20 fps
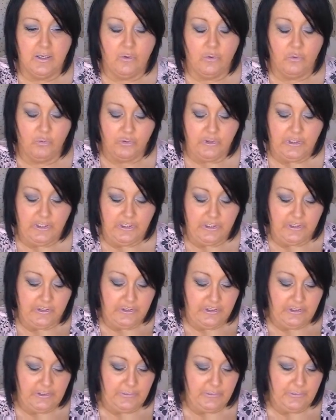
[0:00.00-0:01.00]
Or you can
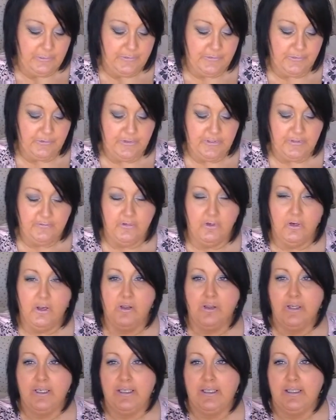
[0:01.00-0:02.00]
use sort of
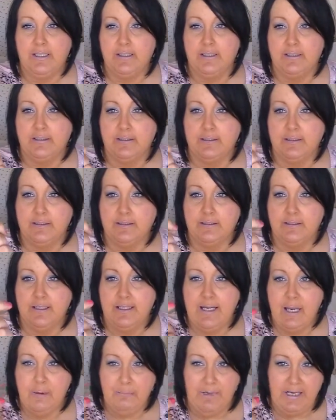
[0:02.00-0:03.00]
like
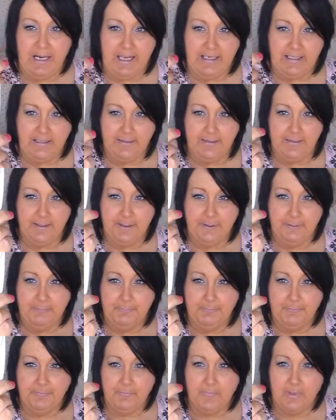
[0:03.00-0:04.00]
an epilator.
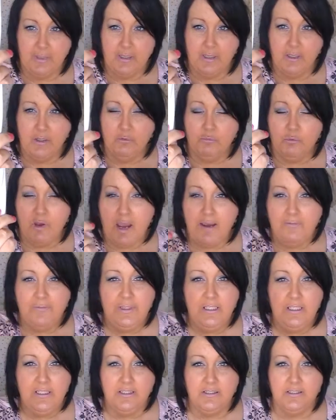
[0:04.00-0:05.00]
Whatever
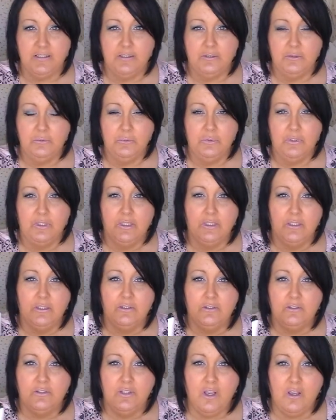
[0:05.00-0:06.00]
you do,
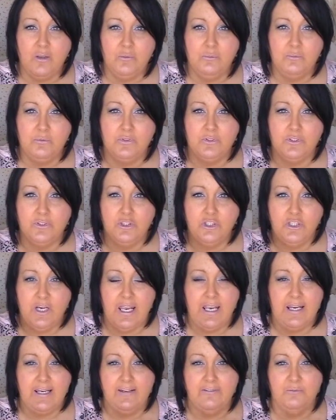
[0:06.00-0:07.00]
don't
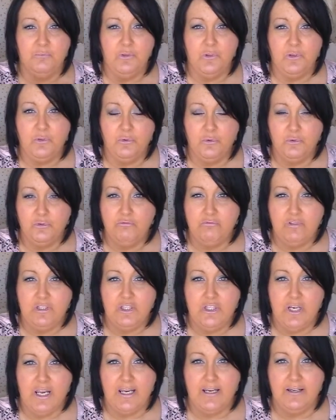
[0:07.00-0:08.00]
shave with an ordinary
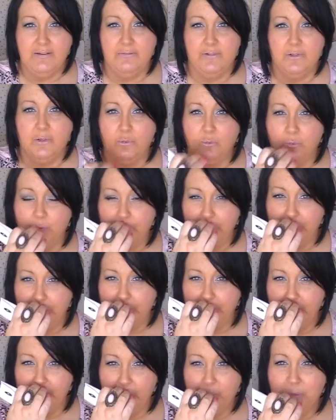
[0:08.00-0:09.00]
shaver or
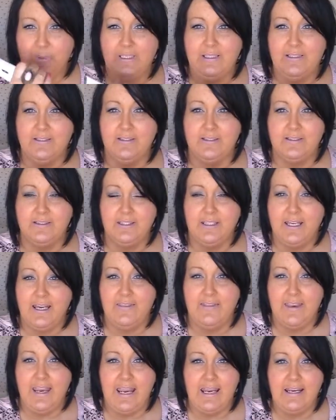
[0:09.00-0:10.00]
use tweezers to
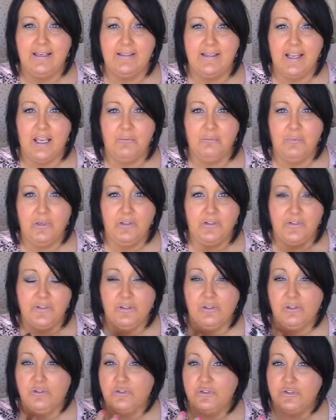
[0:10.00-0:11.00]
get the hairs out, because
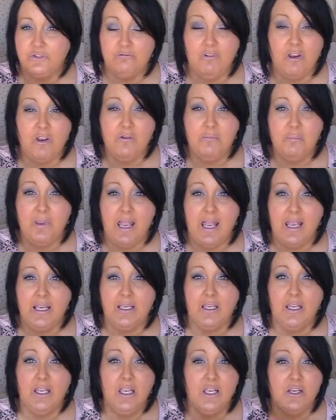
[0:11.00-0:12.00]
they'll just grow back
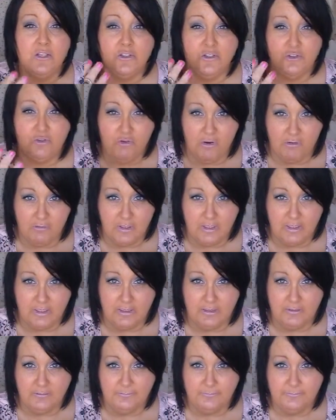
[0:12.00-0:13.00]

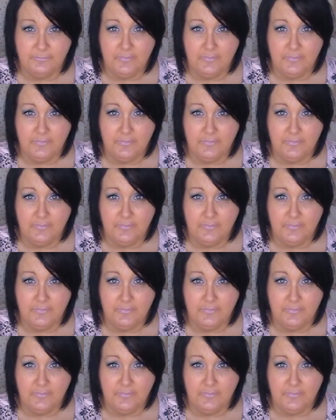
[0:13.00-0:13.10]
stronger.